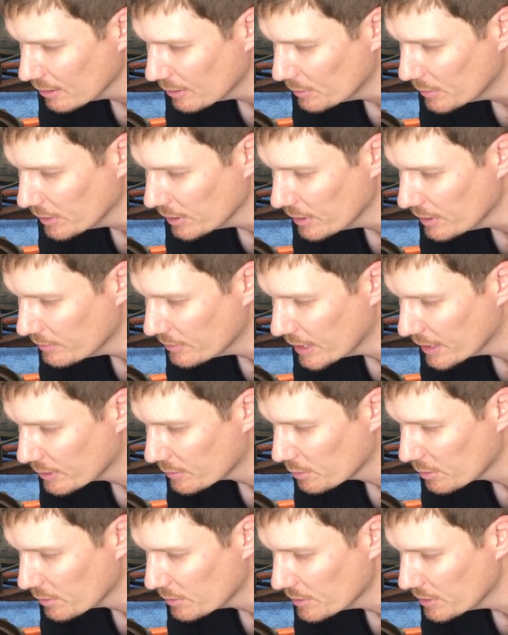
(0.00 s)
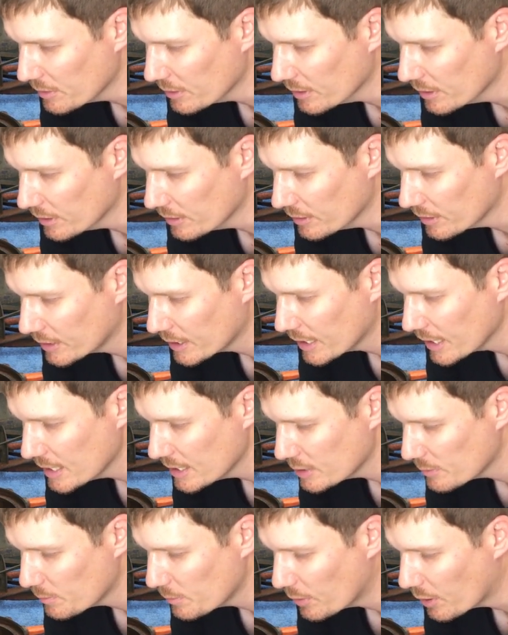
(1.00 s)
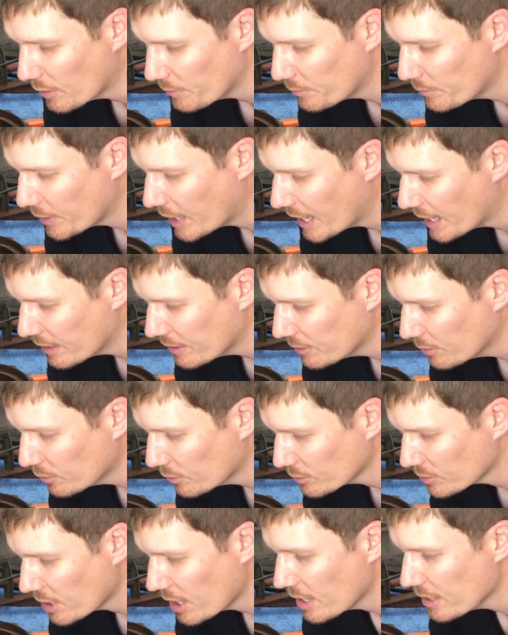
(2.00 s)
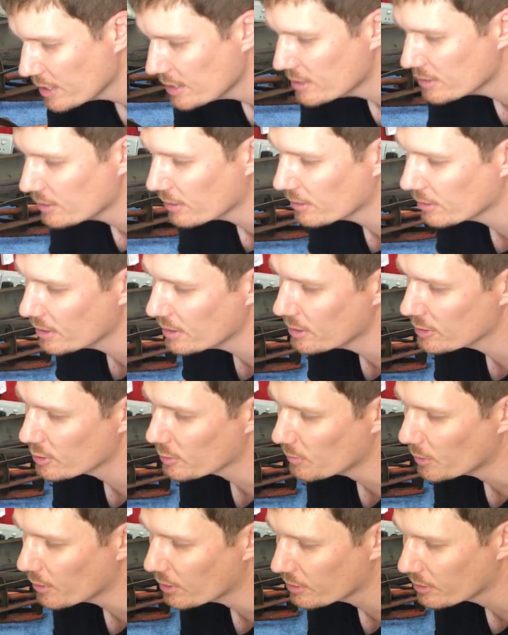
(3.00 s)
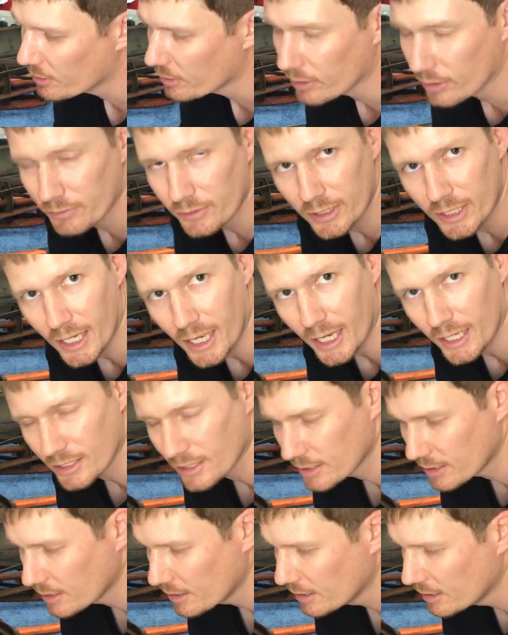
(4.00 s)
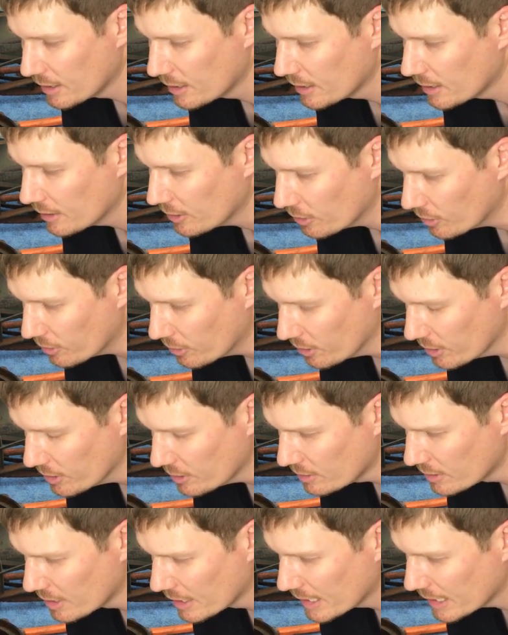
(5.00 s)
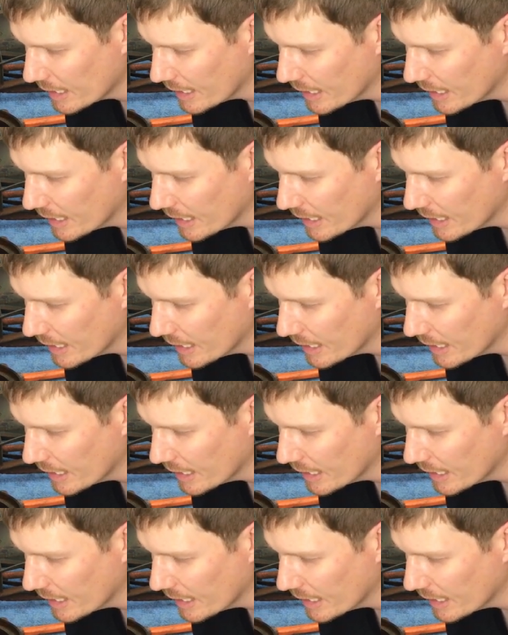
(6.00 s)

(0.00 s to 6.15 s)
I believe that's probably the key spot, but it also is the thinnest spot of the cast iron.